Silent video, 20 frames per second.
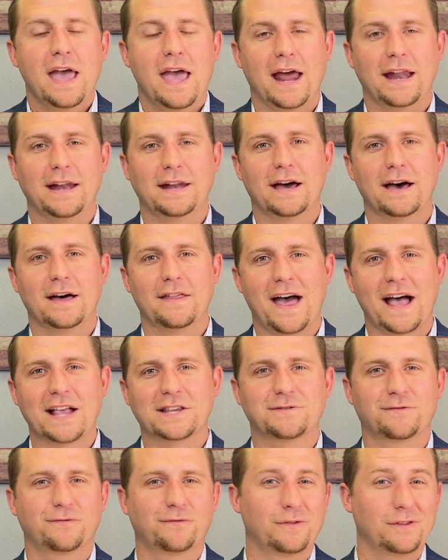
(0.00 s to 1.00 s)
And
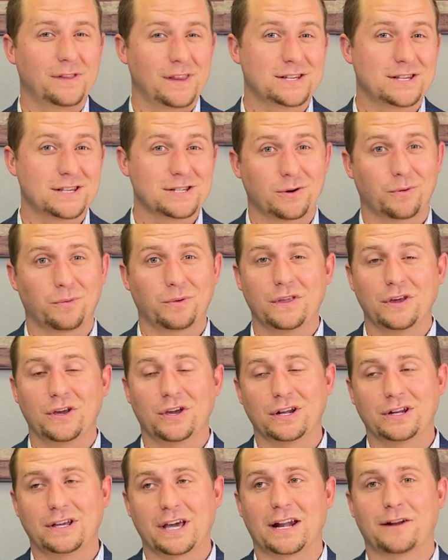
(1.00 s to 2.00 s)
this is a really
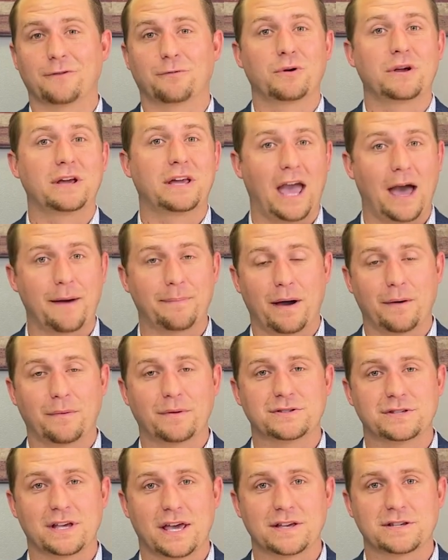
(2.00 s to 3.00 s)
good kind of recap, I
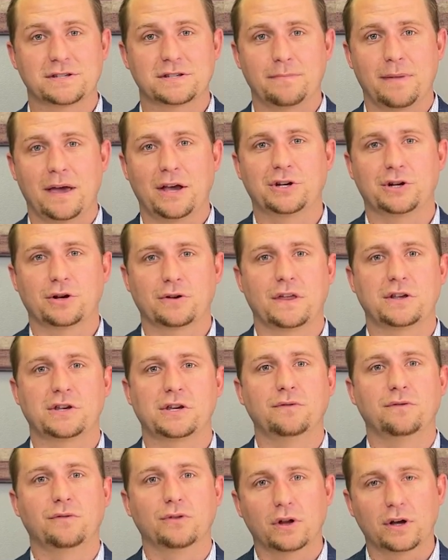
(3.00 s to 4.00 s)
would say, is to make sure that
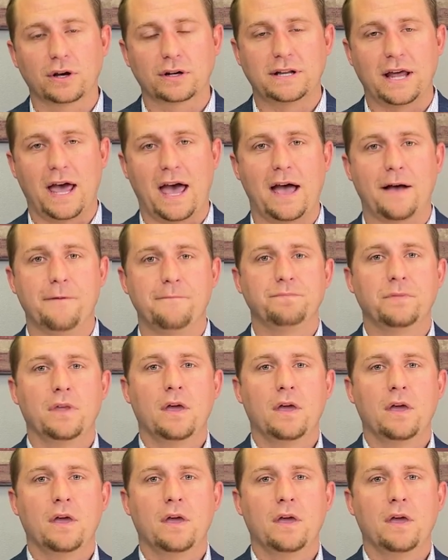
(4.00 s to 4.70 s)
you've looked at